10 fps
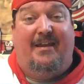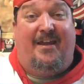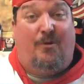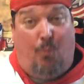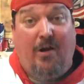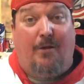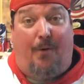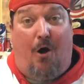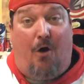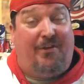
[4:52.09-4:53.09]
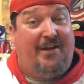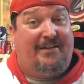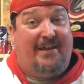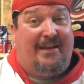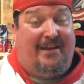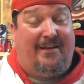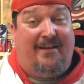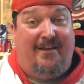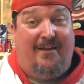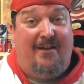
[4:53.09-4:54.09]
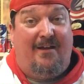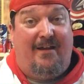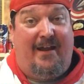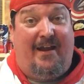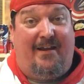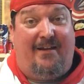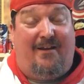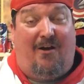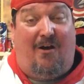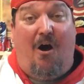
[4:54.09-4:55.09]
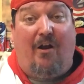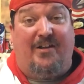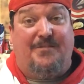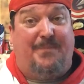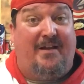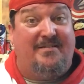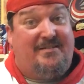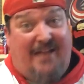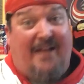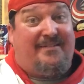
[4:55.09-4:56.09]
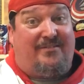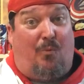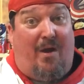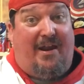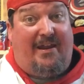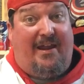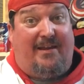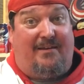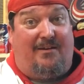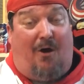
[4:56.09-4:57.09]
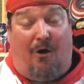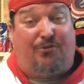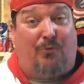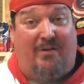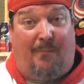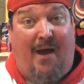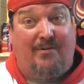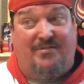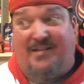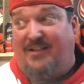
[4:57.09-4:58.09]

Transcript: in winter ball than he did in August, because that's the way he hit all throughout the minors.